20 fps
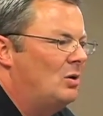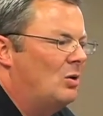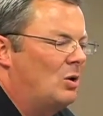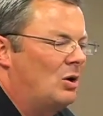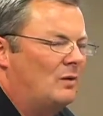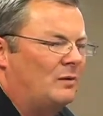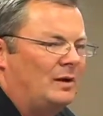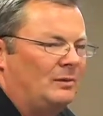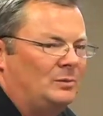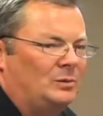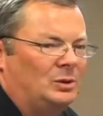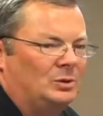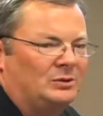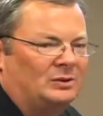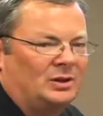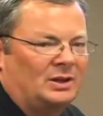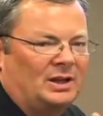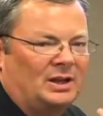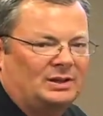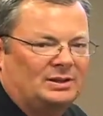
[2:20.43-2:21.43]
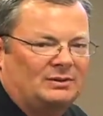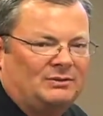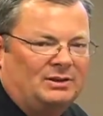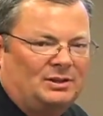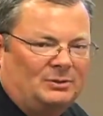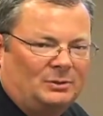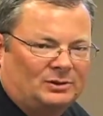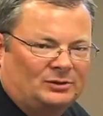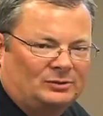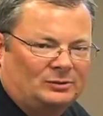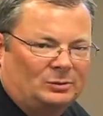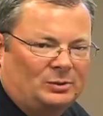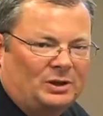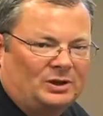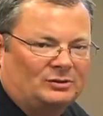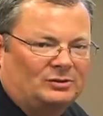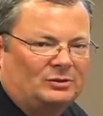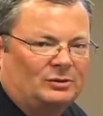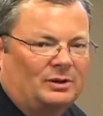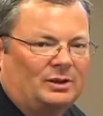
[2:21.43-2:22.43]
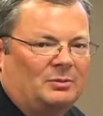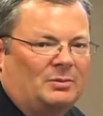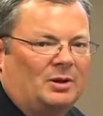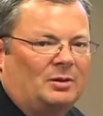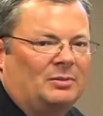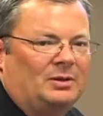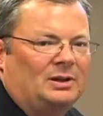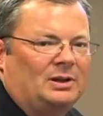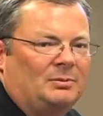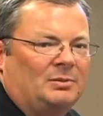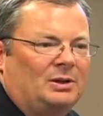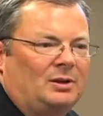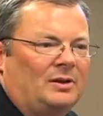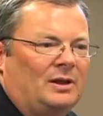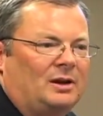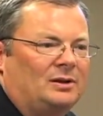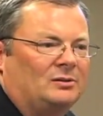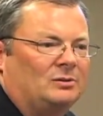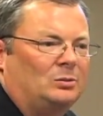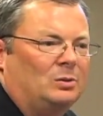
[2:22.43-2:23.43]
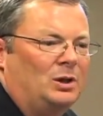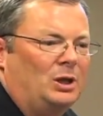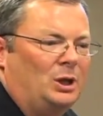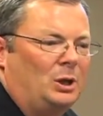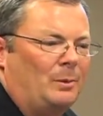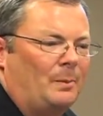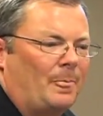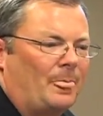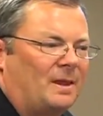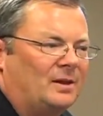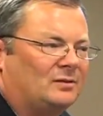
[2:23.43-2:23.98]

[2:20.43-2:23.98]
Or if I'm losing connectivity with Switch, it'll email me and let me know that as well.